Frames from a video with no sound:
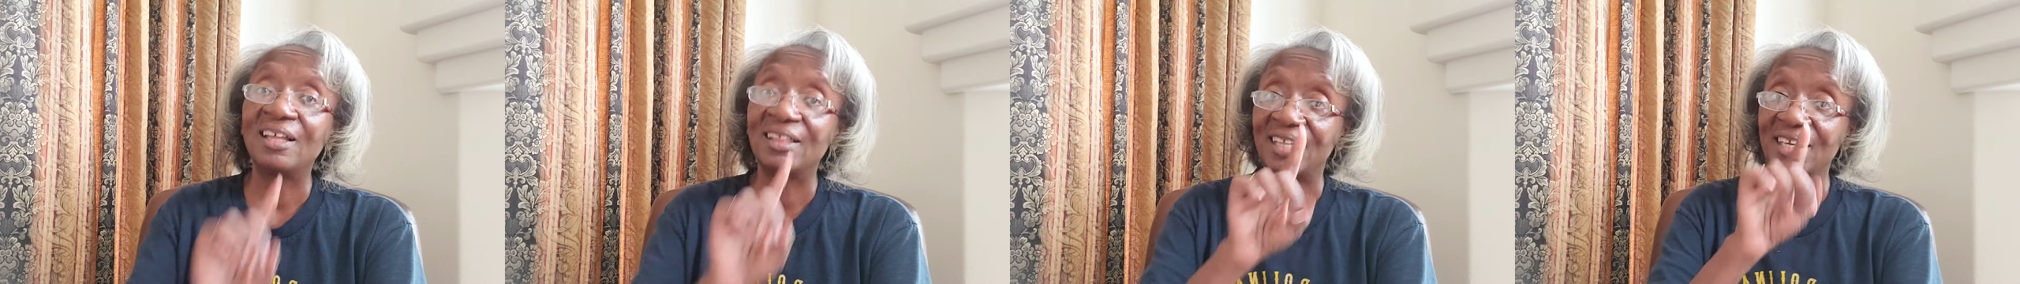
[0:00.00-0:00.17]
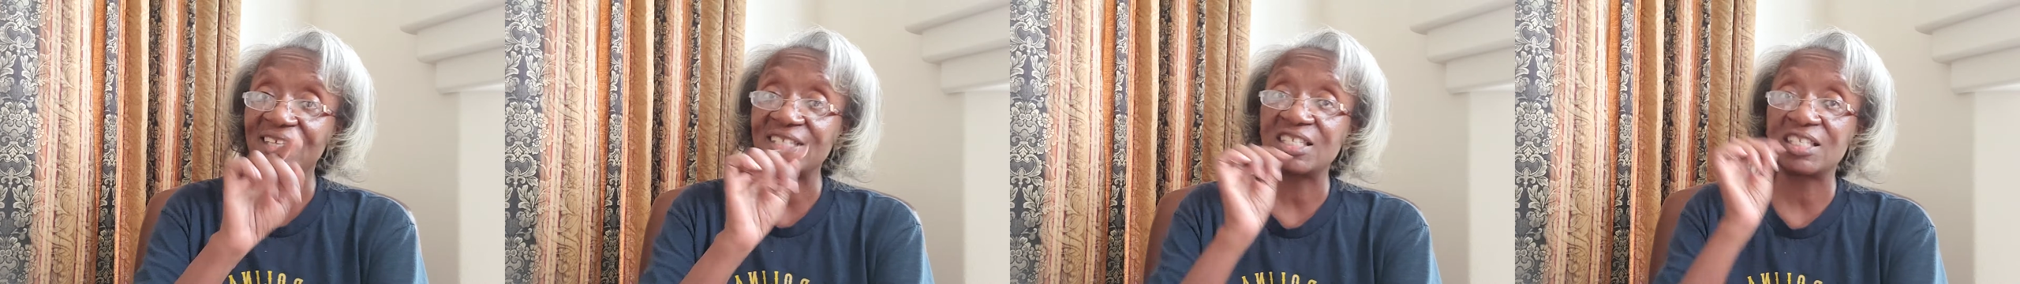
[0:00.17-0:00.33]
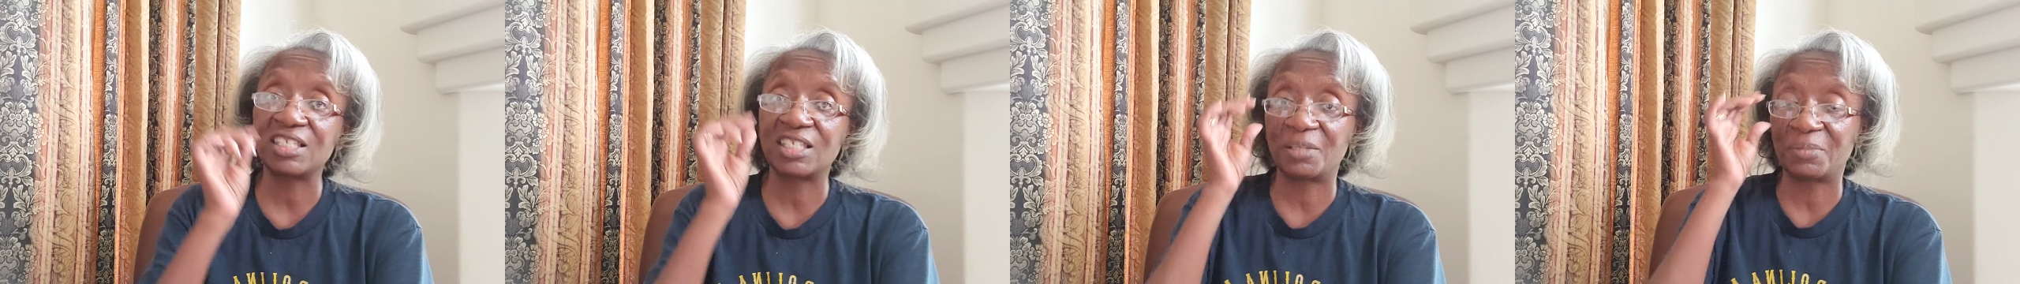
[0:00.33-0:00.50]

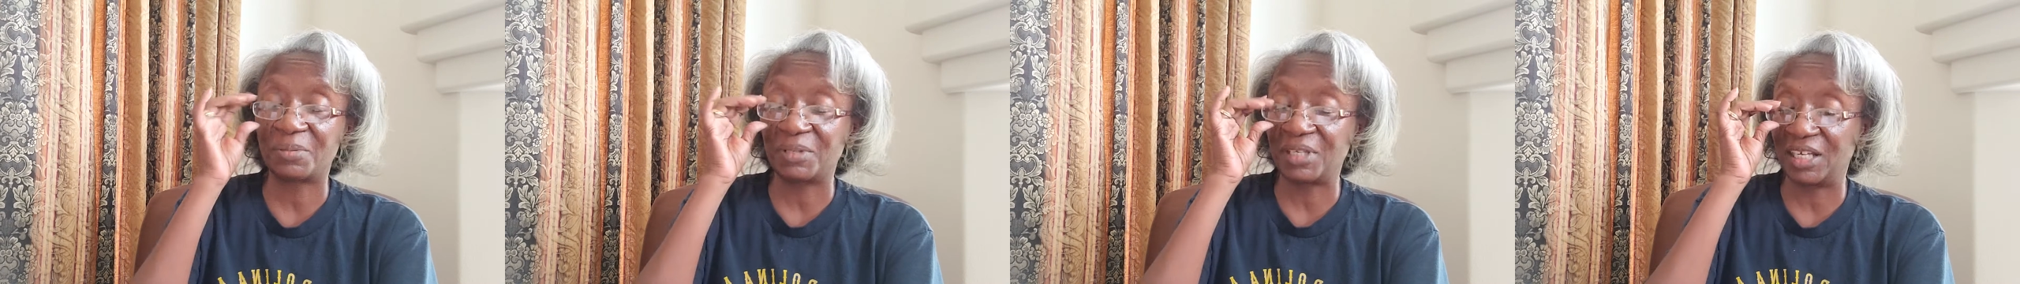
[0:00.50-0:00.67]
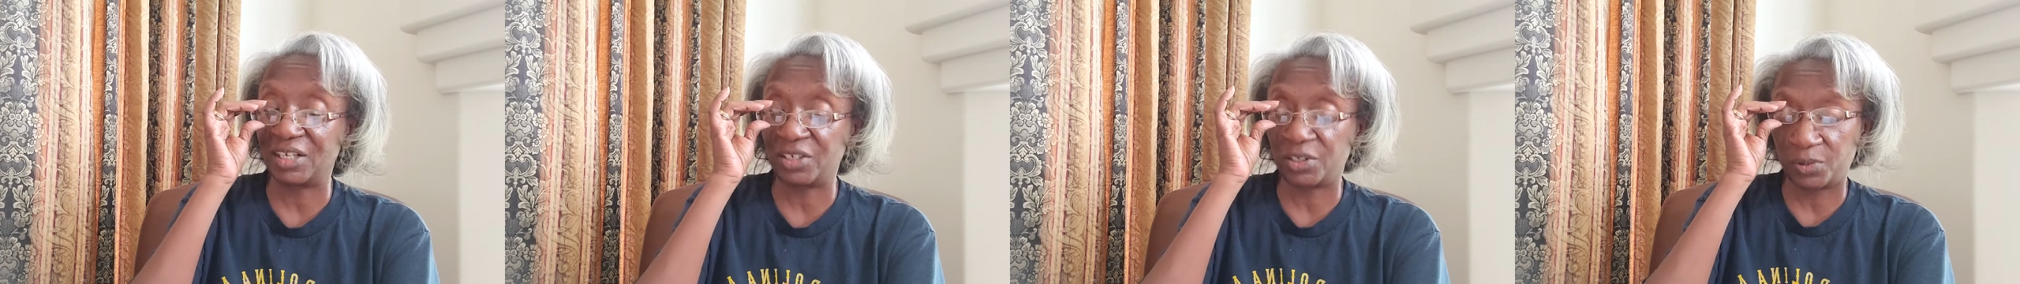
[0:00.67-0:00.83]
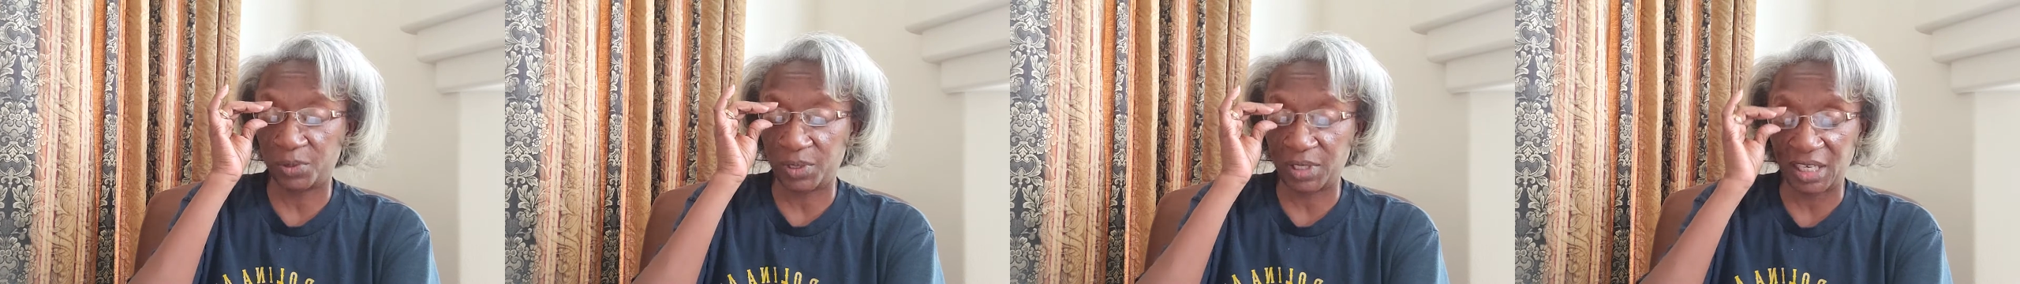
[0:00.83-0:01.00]
That's a
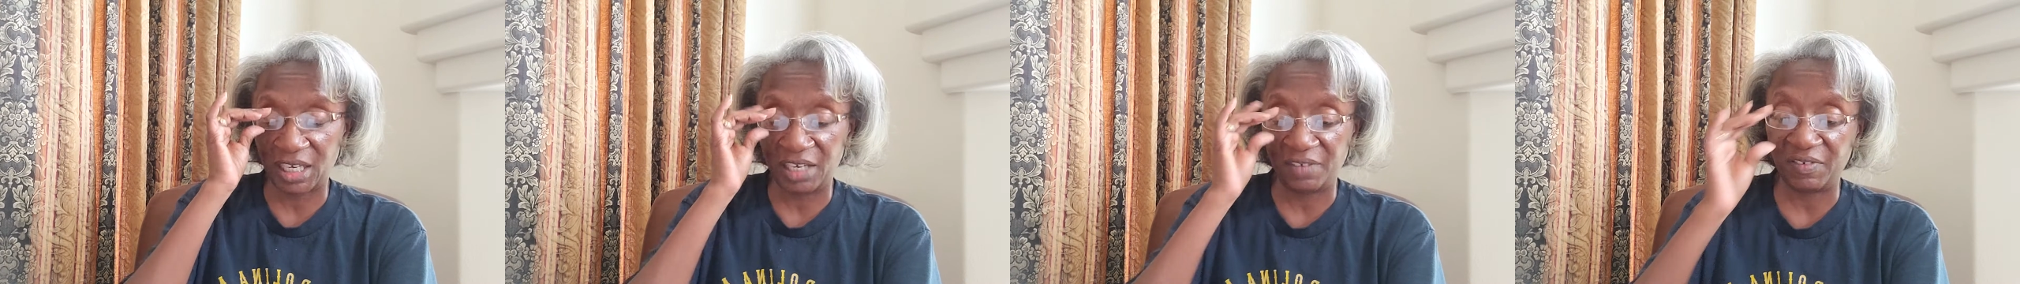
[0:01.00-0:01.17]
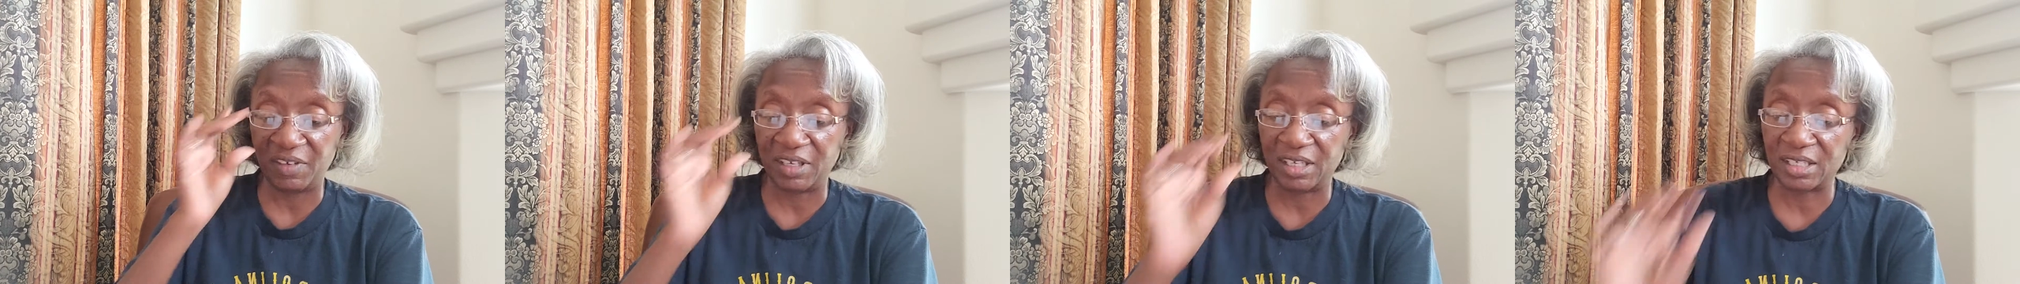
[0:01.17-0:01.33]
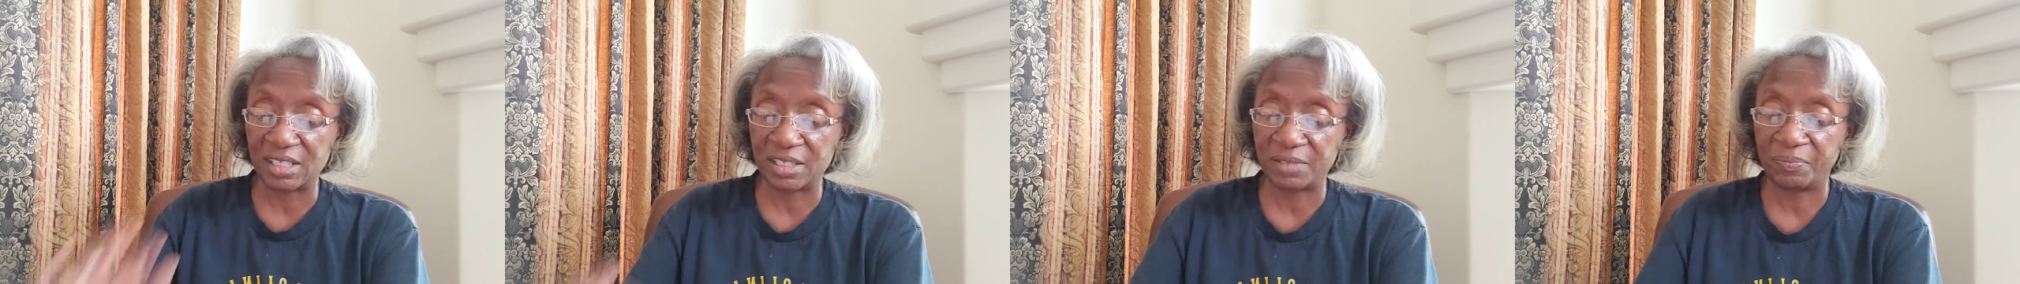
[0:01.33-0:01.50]
substantial
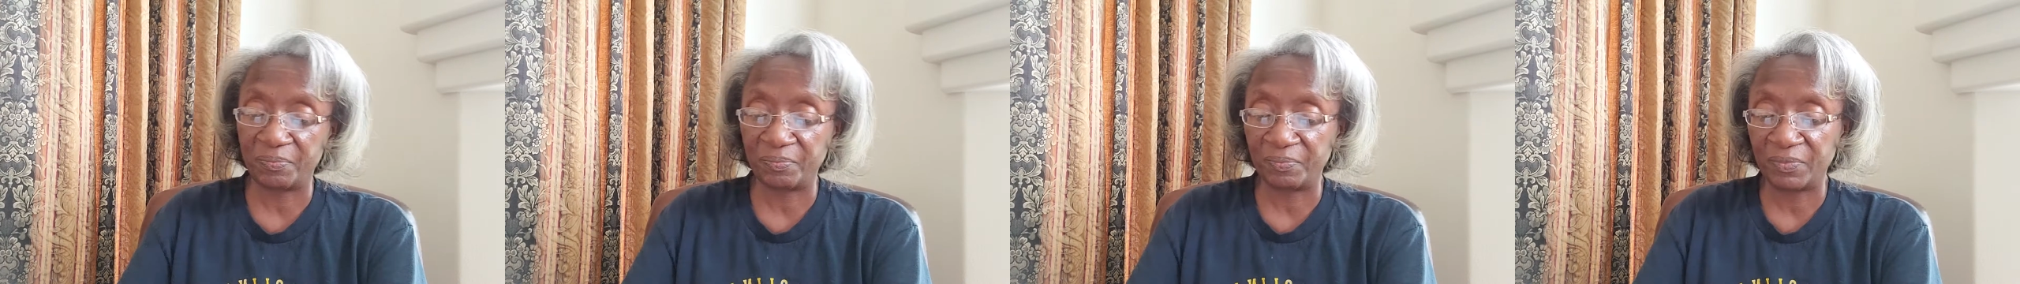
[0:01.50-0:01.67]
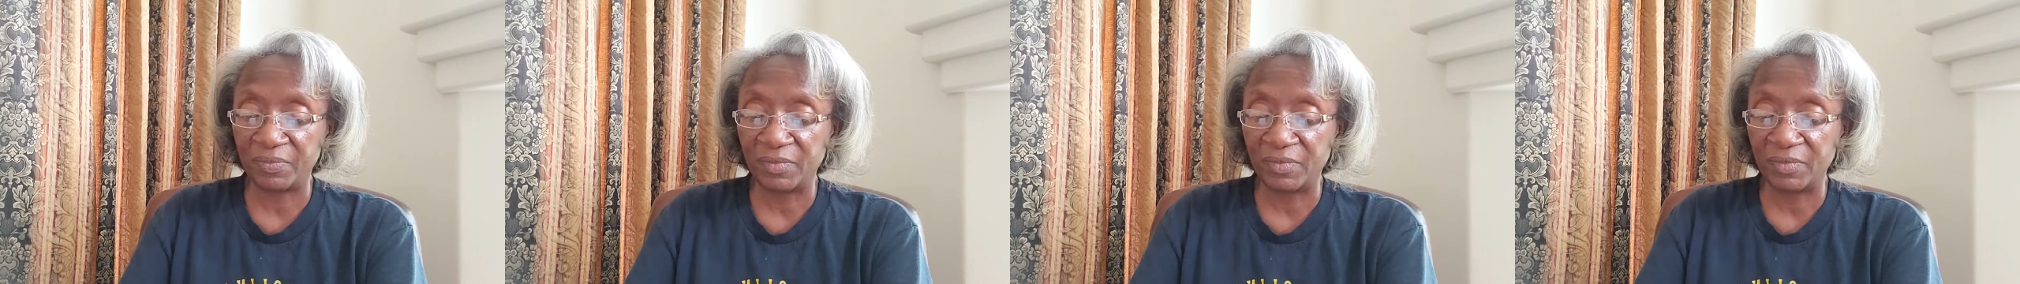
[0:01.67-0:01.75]
savings.